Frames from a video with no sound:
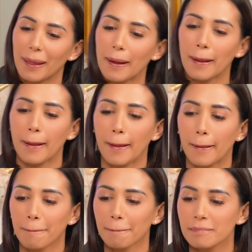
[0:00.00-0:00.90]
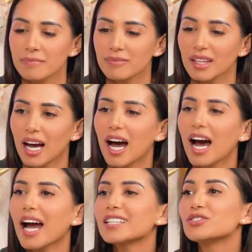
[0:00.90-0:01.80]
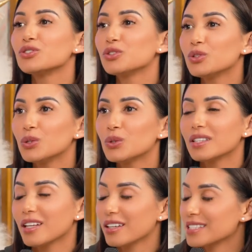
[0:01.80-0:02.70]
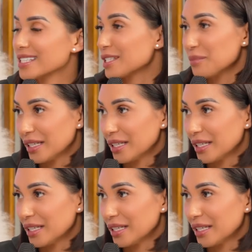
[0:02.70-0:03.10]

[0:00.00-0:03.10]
I do love to sleep